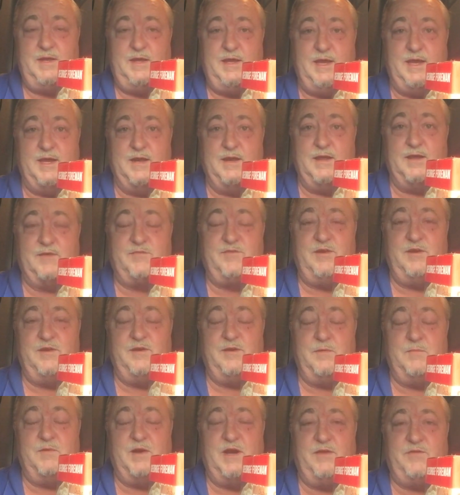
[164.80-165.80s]
in
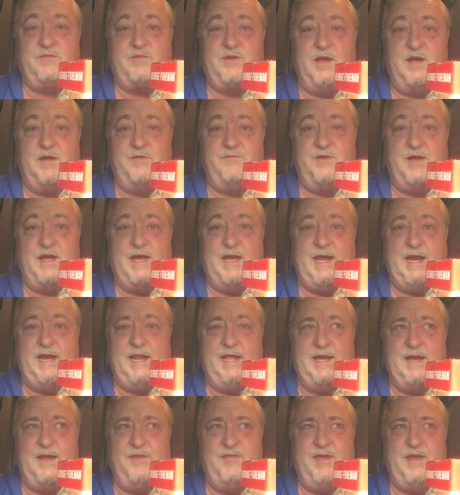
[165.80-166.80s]
Lexington, Nebraska off
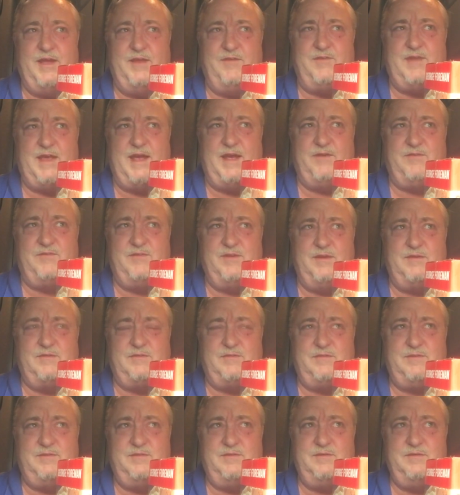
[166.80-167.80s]
I-80. I think it's
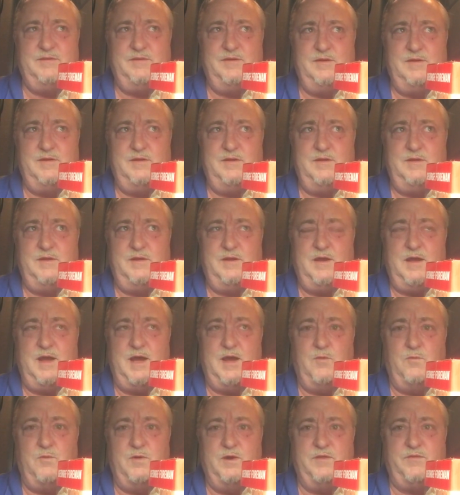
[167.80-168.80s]
exit,
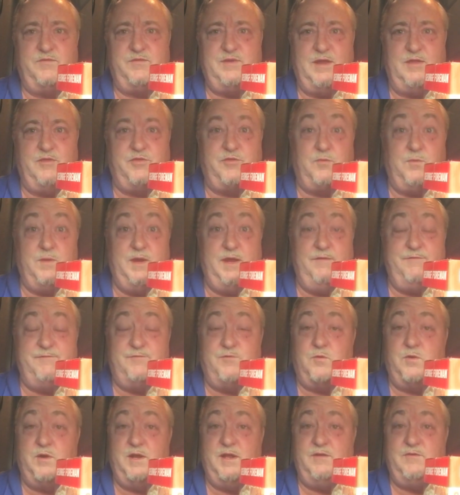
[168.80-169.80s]
I want to say
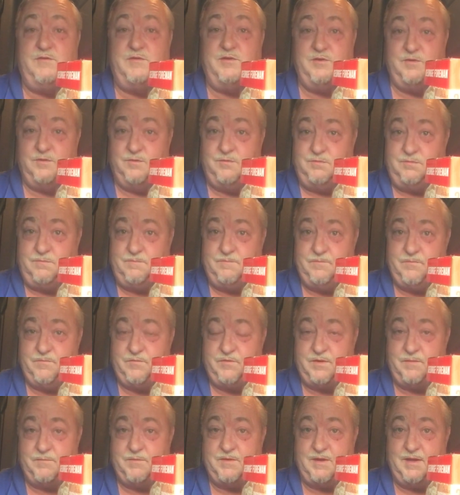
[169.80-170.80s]
342,
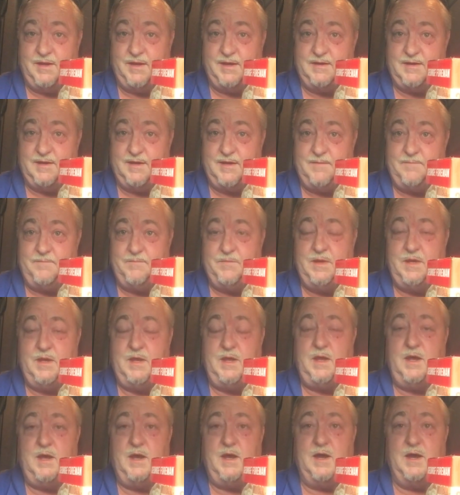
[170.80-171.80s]
something like that.
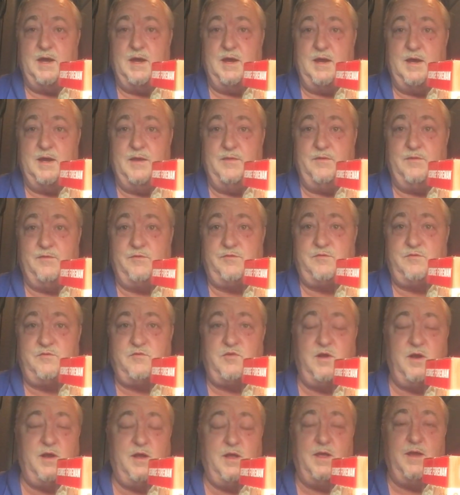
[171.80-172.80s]
There's
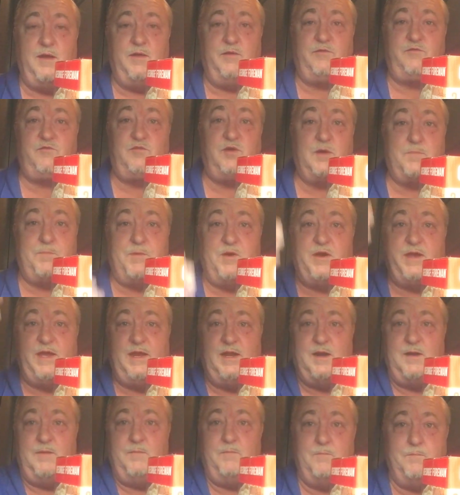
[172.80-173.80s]
truck
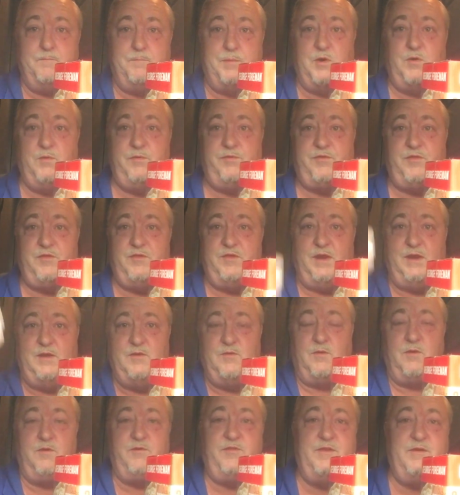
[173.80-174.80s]
parking on both the
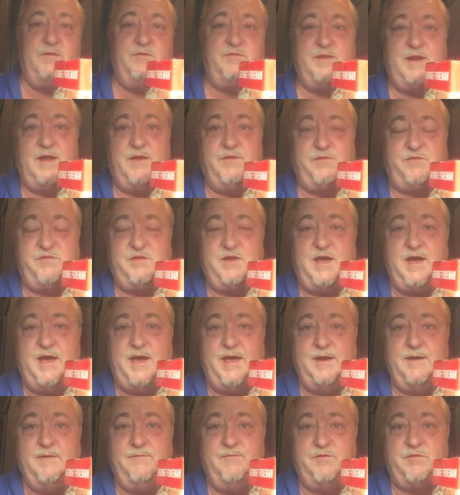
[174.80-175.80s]
north and south
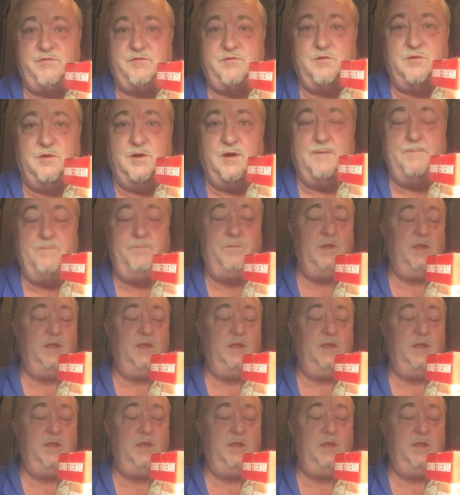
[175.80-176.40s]
side of the store.